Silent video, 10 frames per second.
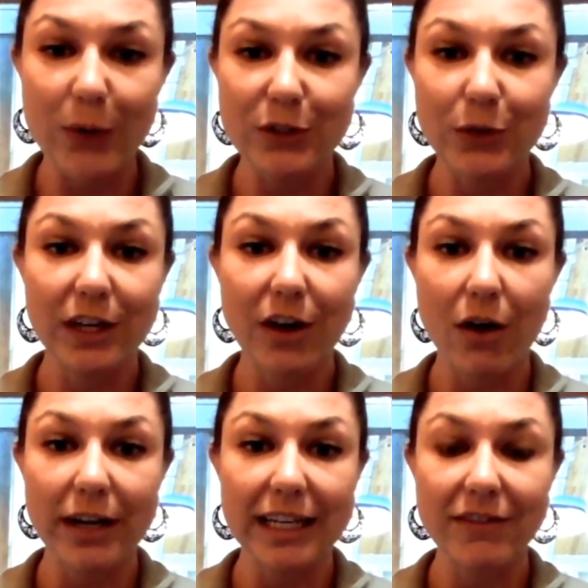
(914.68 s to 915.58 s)
you can
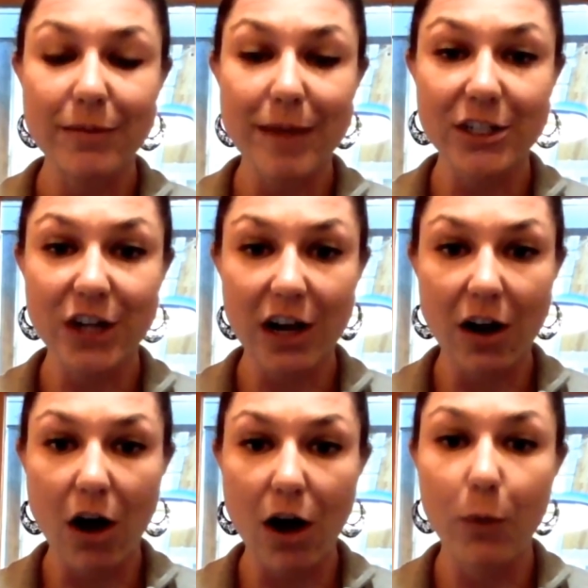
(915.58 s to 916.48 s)
go to
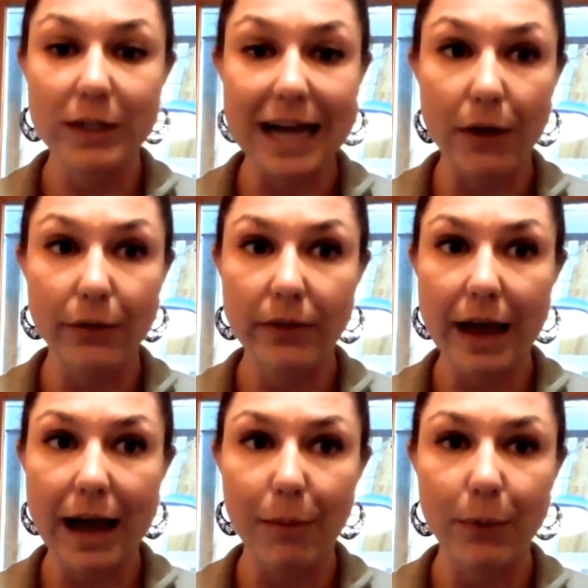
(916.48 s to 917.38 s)
evmatch.com or download the
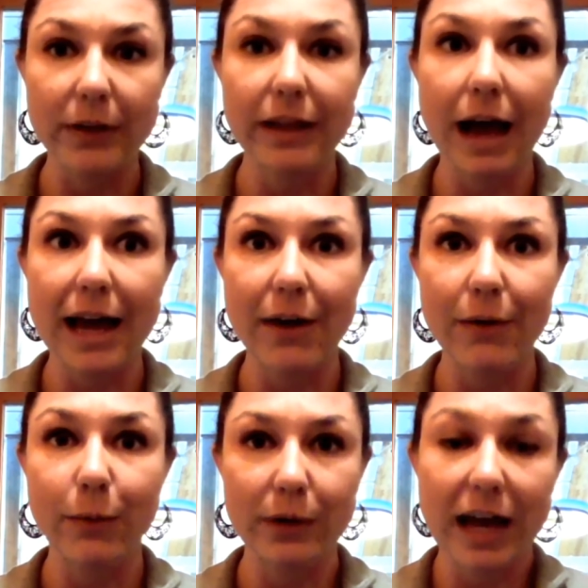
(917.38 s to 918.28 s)
app. We're in the
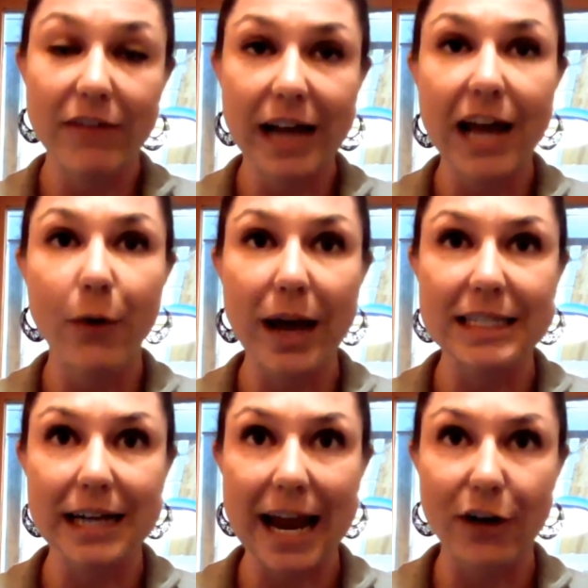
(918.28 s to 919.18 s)
we have an iOS
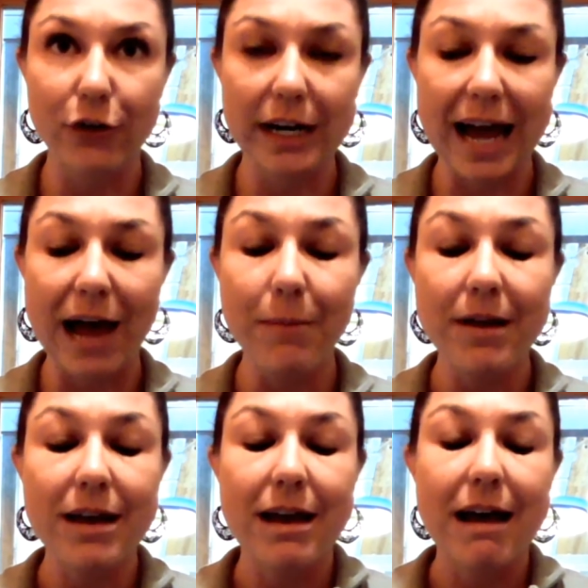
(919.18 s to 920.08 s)
and an Android app.
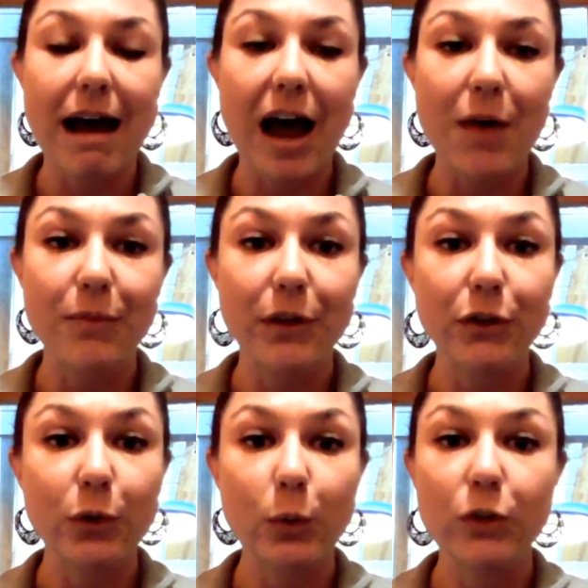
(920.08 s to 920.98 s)

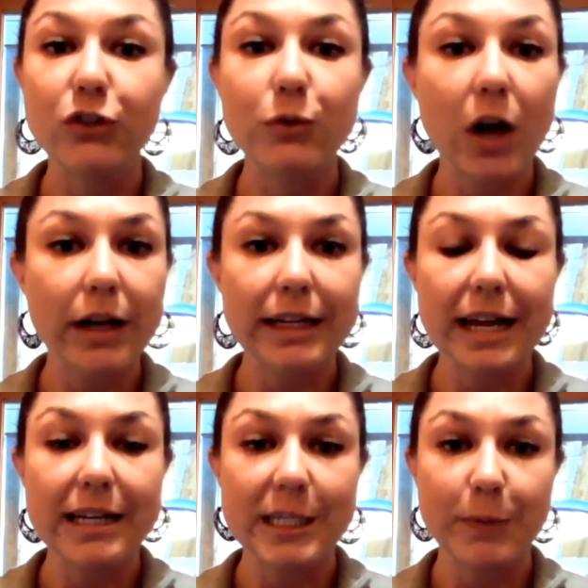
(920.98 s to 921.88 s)
You do not need
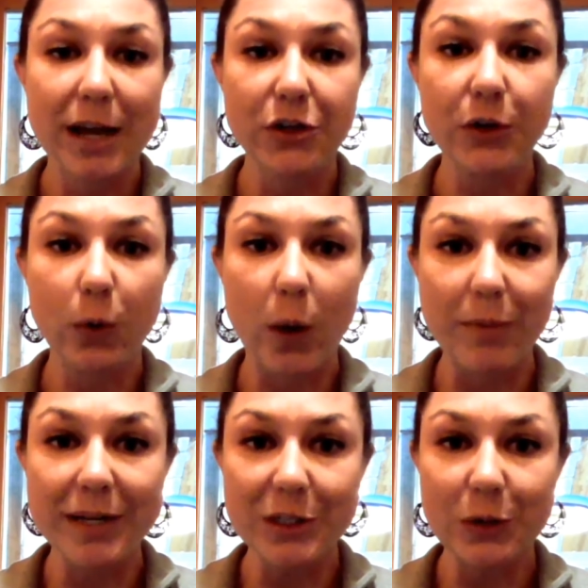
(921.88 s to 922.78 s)
any special
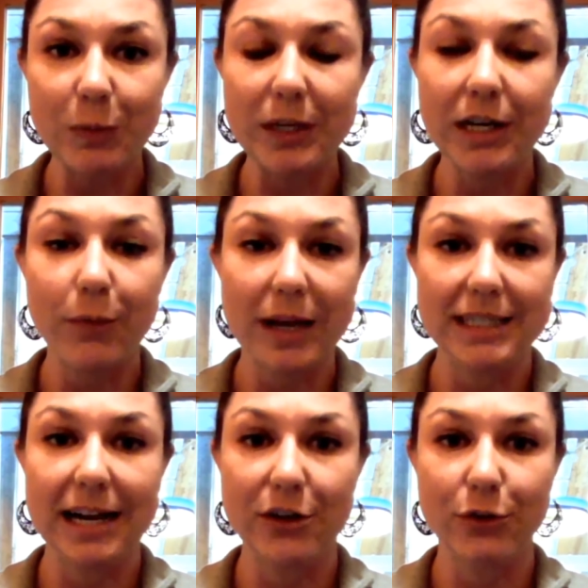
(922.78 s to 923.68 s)
equipment to be a
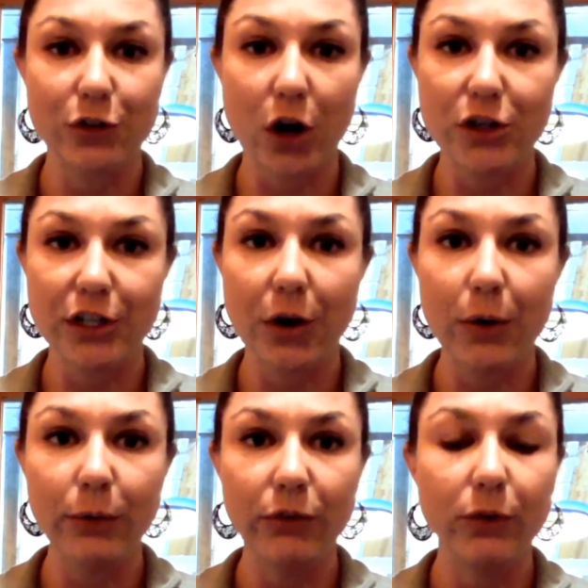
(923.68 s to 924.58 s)
residential charging
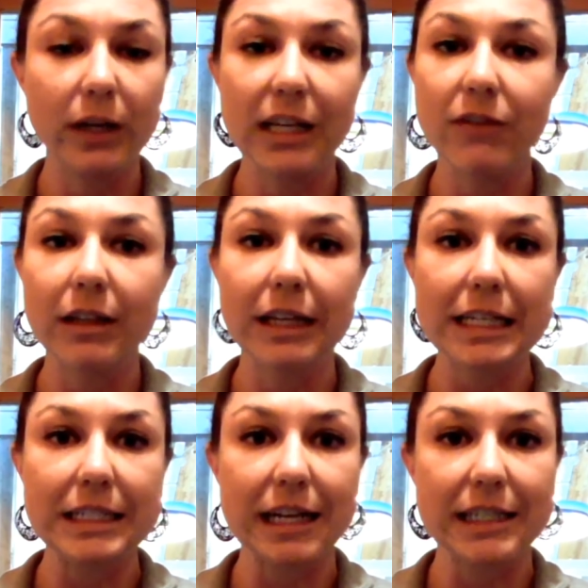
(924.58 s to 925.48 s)
host. You can even
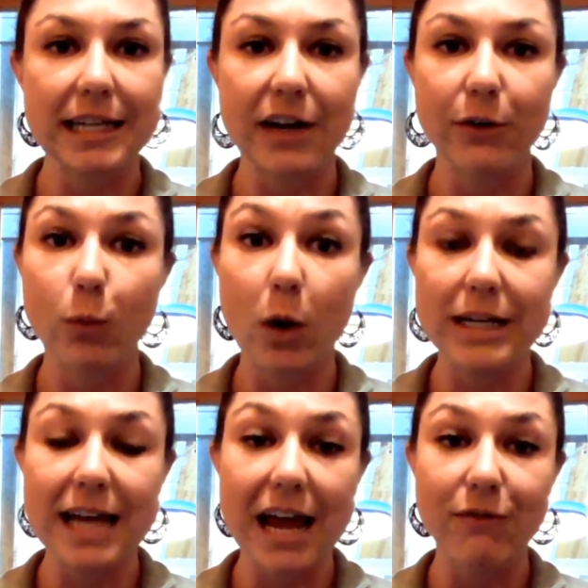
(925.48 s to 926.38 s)
list a standard
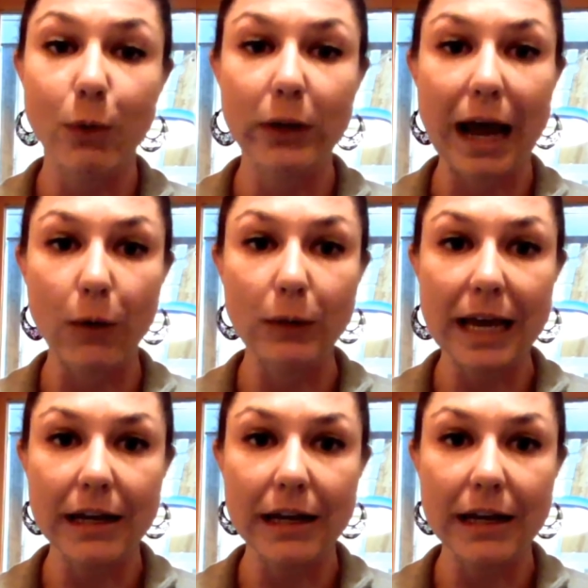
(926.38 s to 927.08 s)
110 volt outlet.